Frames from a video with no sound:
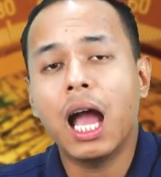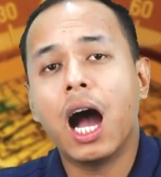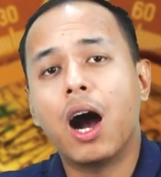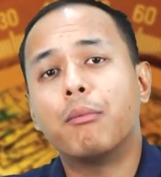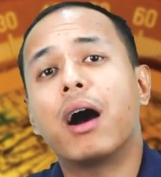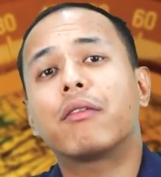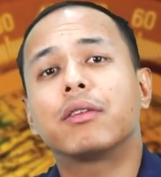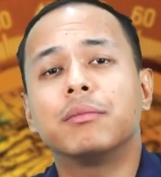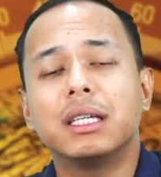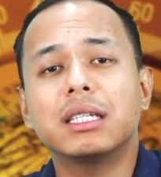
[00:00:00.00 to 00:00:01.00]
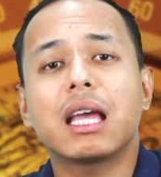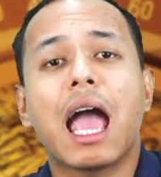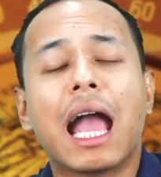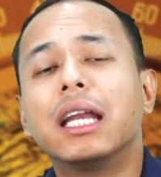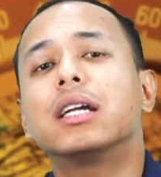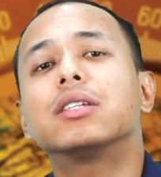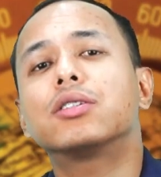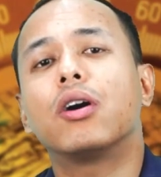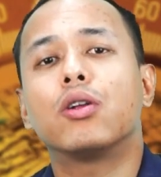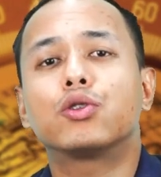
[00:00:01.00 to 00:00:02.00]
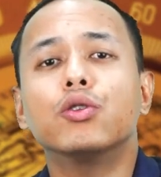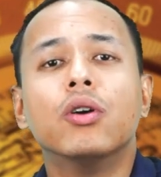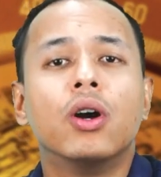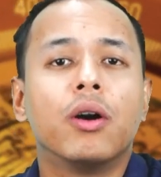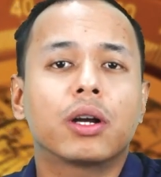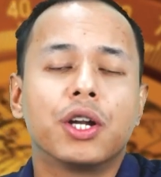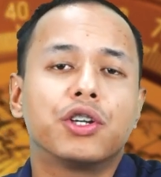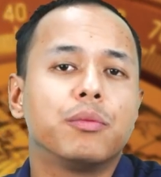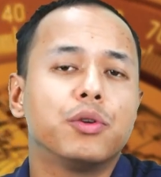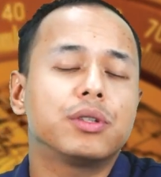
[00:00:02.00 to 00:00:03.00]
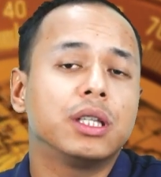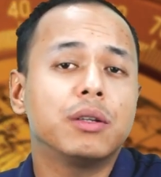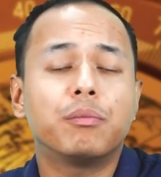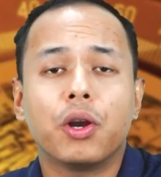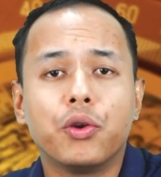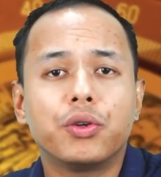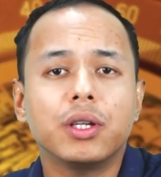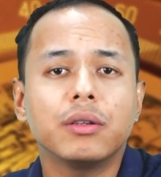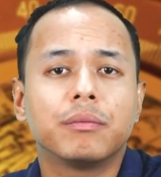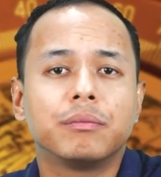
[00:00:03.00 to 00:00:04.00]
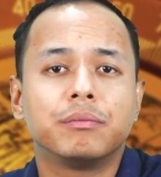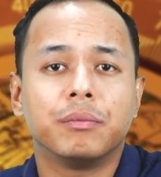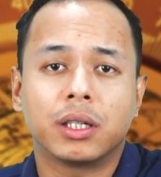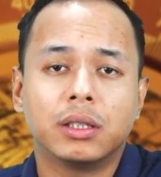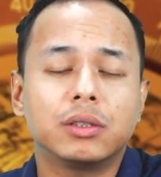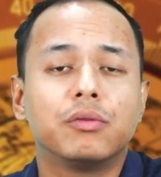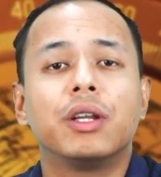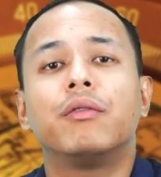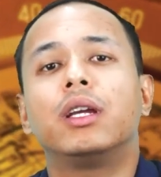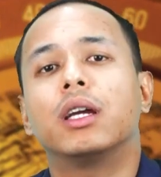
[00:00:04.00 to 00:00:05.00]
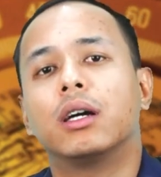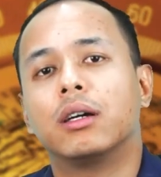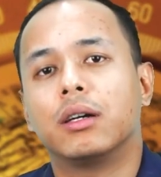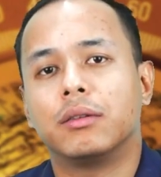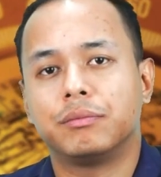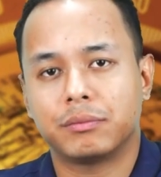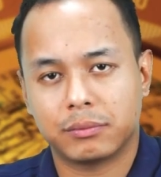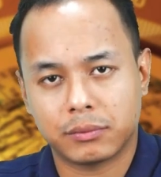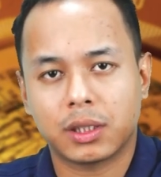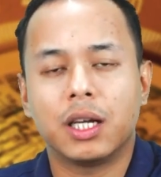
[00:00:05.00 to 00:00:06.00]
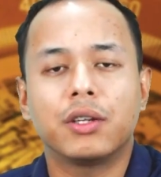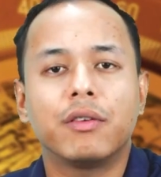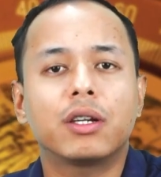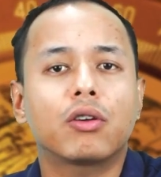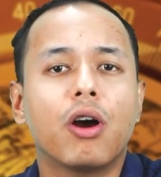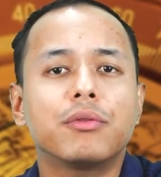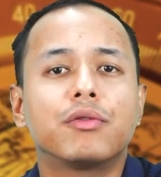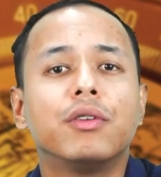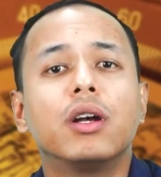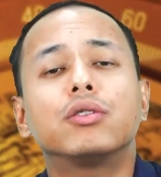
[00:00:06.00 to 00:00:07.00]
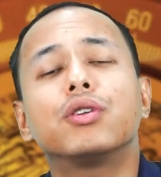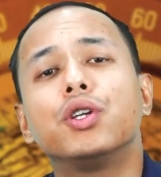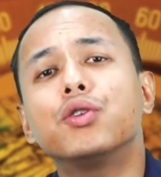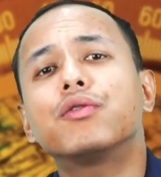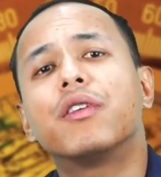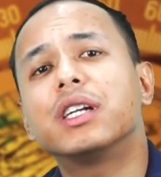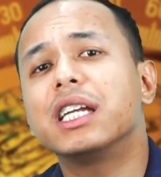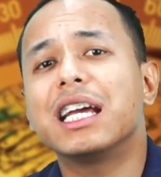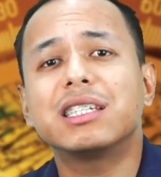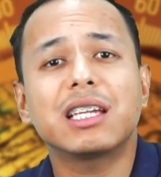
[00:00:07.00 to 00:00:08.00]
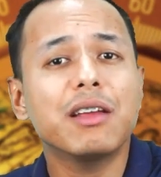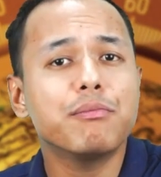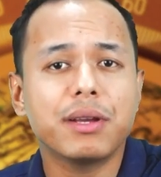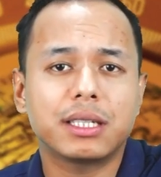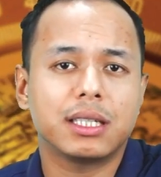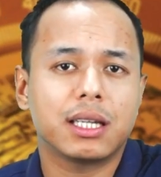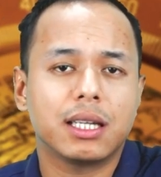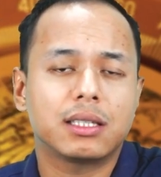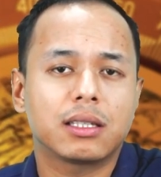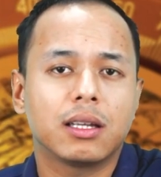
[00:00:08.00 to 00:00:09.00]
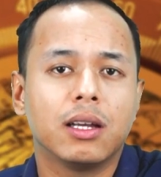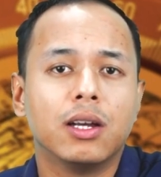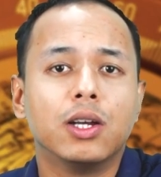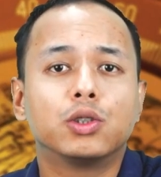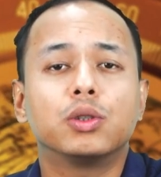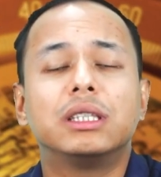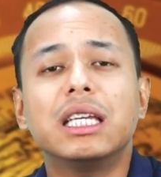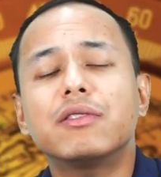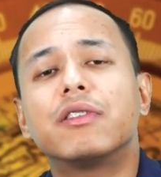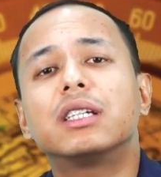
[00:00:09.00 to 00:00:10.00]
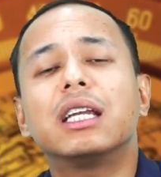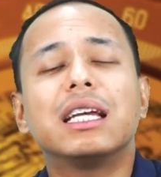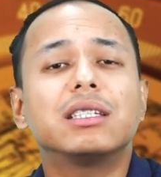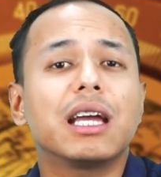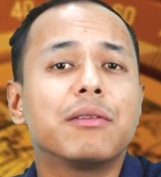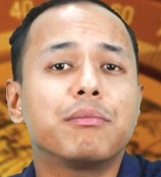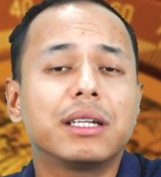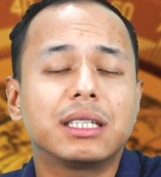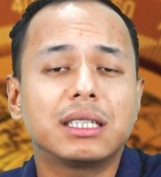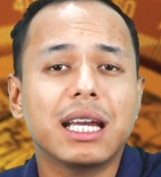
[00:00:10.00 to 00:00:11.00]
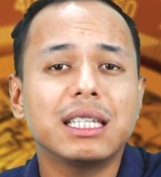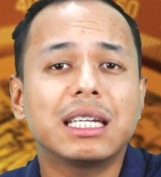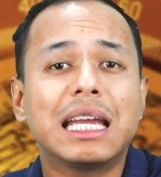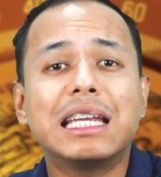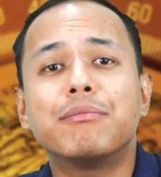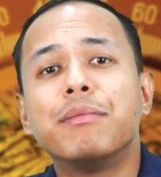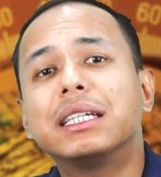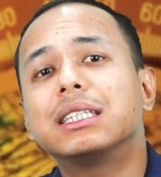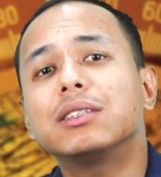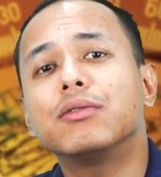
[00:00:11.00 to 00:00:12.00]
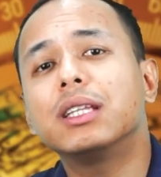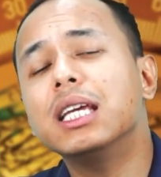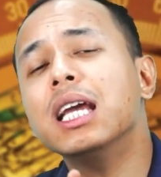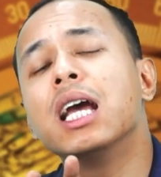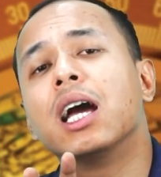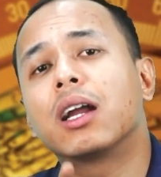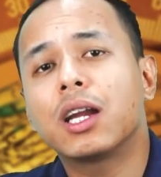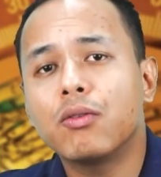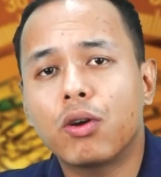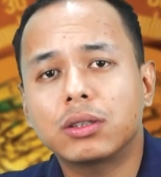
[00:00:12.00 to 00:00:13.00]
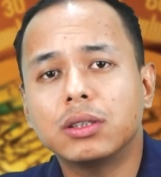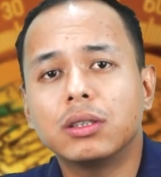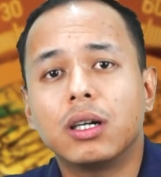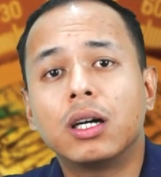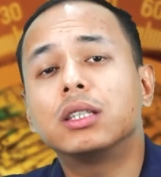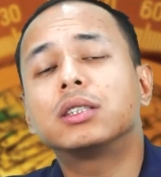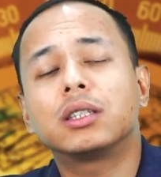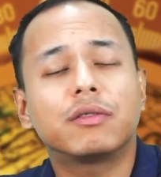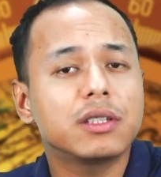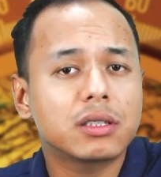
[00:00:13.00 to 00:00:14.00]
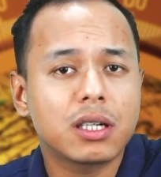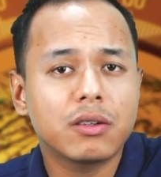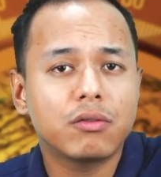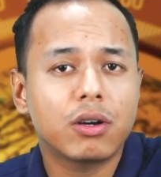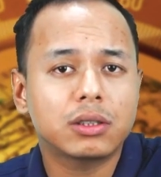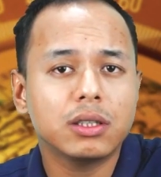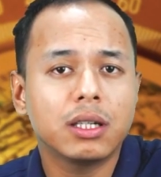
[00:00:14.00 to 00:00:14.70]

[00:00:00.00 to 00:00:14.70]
Apart from this, agriculture also contributes in the pollution, because when we cultivate crops, we also use fertilizers and pesticides. So this fertilizer and pesticides, it mixes with the rainwater or the surface runoff water